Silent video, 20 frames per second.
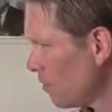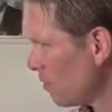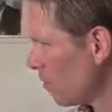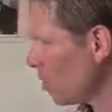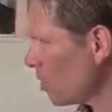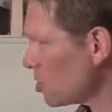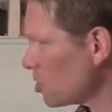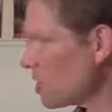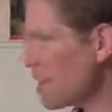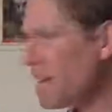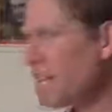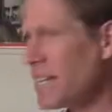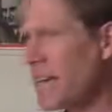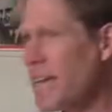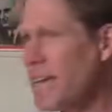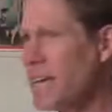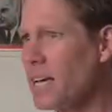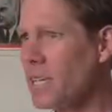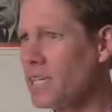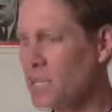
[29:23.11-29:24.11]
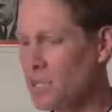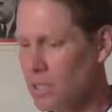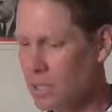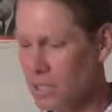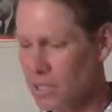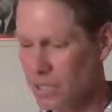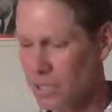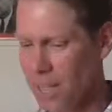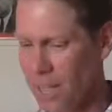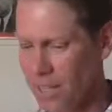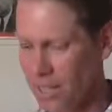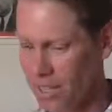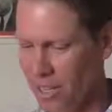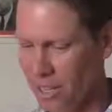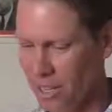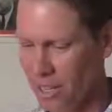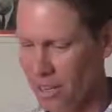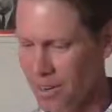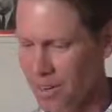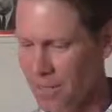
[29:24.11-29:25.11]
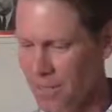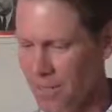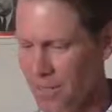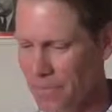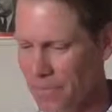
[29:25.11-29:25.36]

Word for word: First, they take us, take a look.